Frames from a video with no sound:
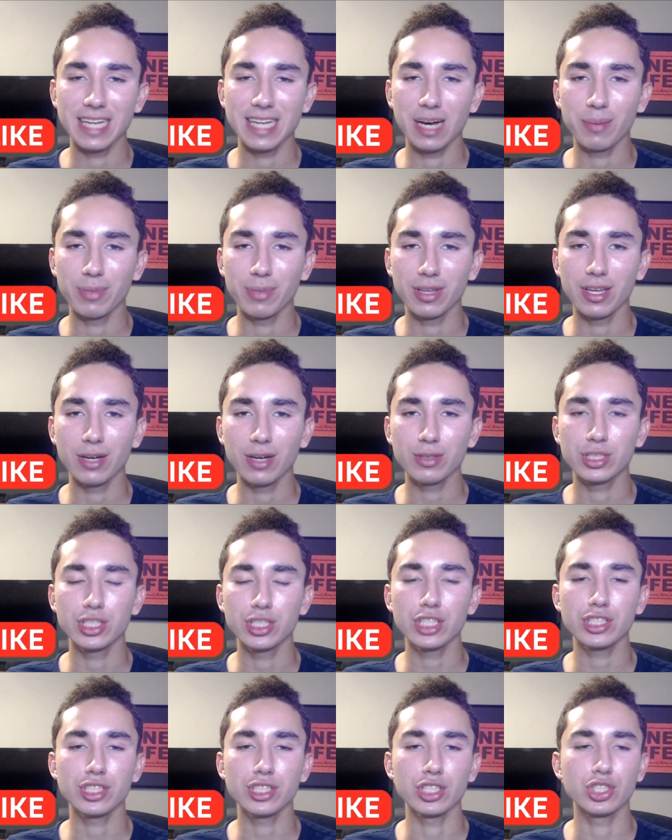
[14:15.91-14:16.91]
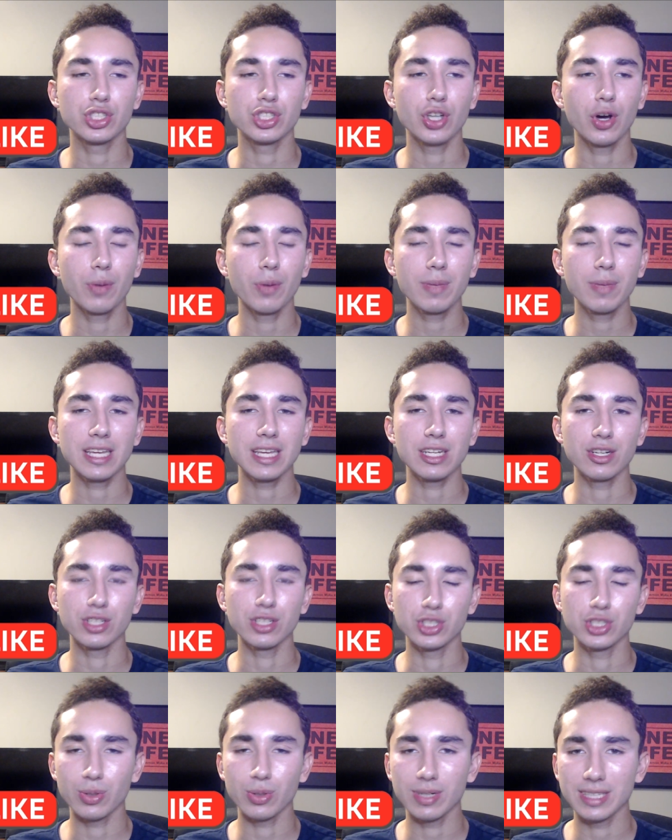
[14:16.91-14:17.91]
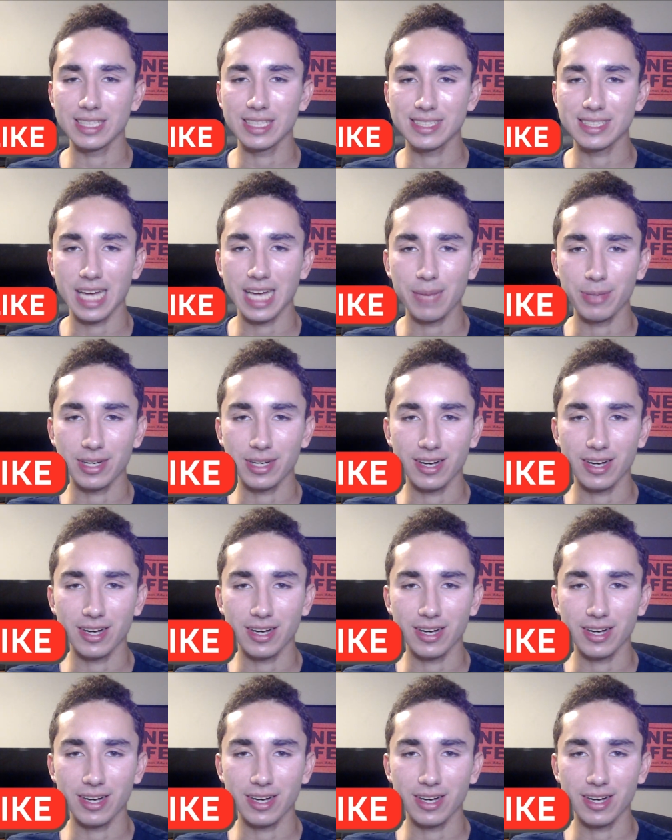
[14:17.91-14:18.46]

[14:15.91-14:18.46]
down below just to show me that you're enjoying this type of